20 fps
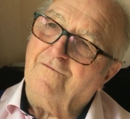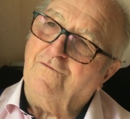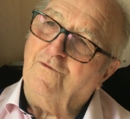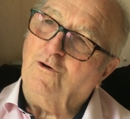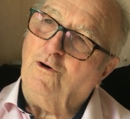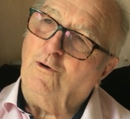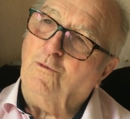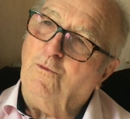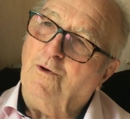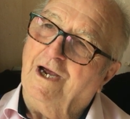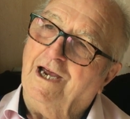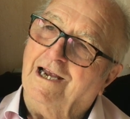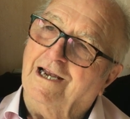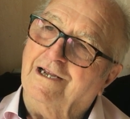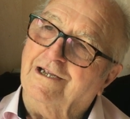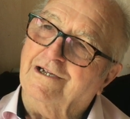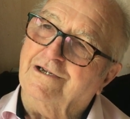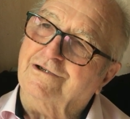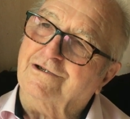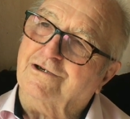
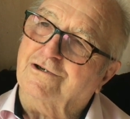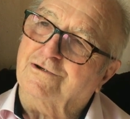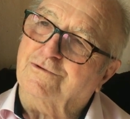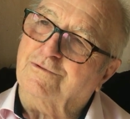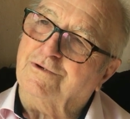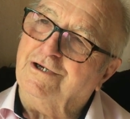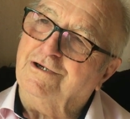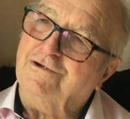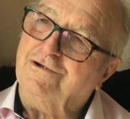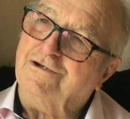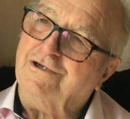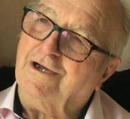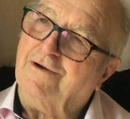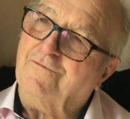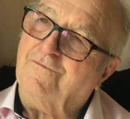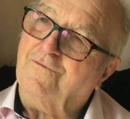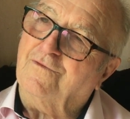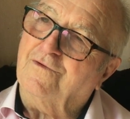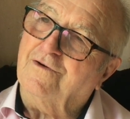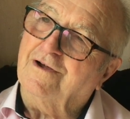4-wheelers, because we used to
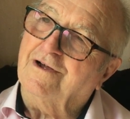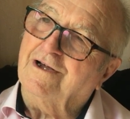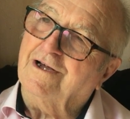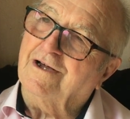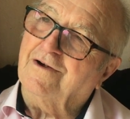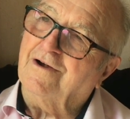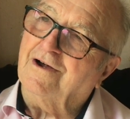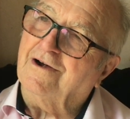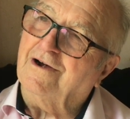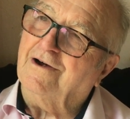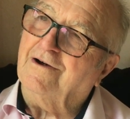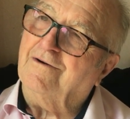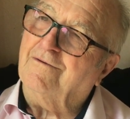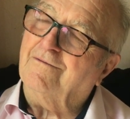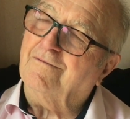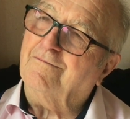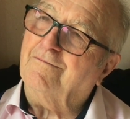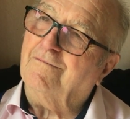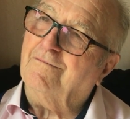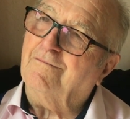have,
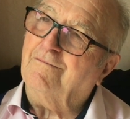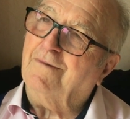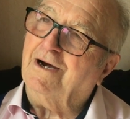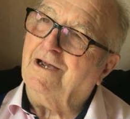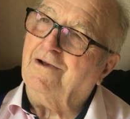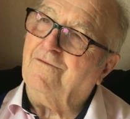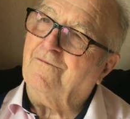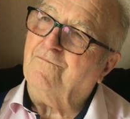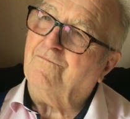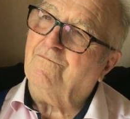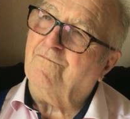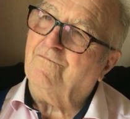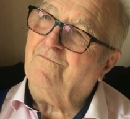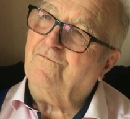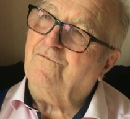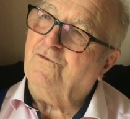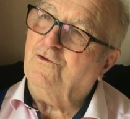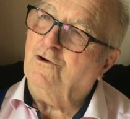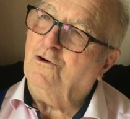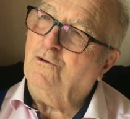make
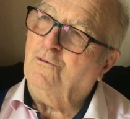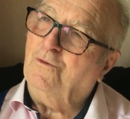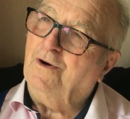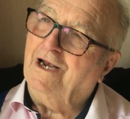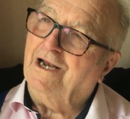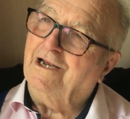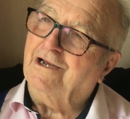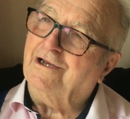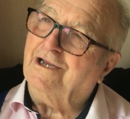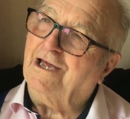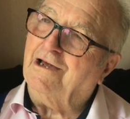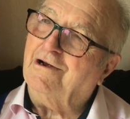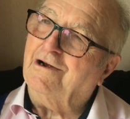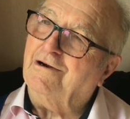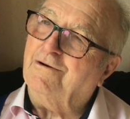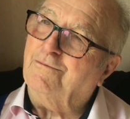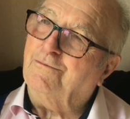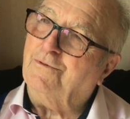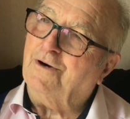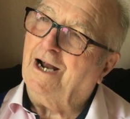4-wheelers
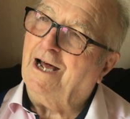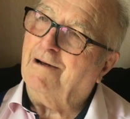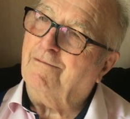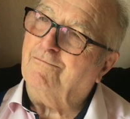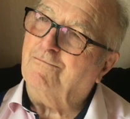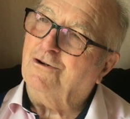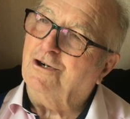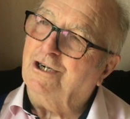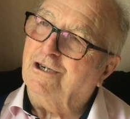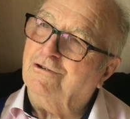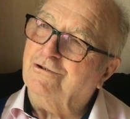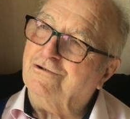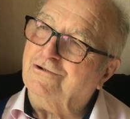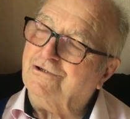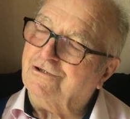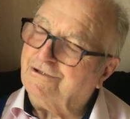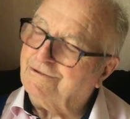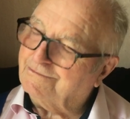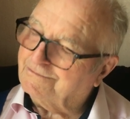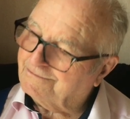out of pram wheels.
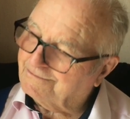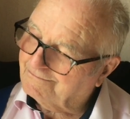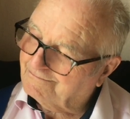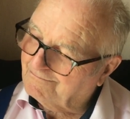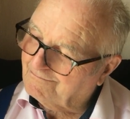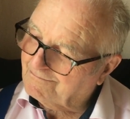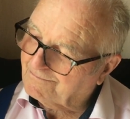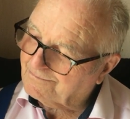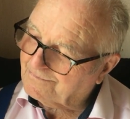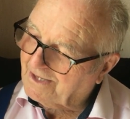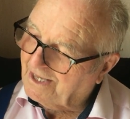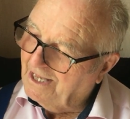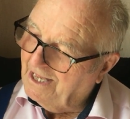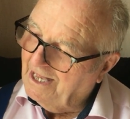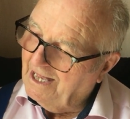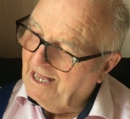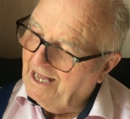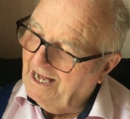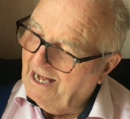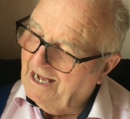
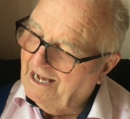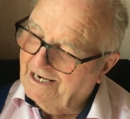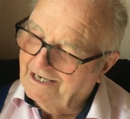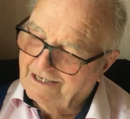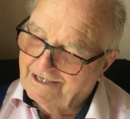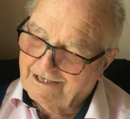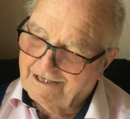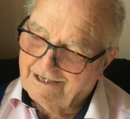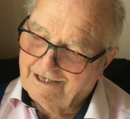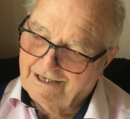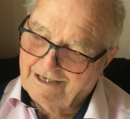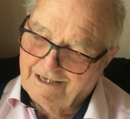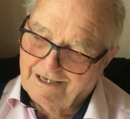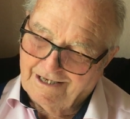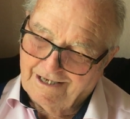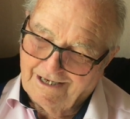And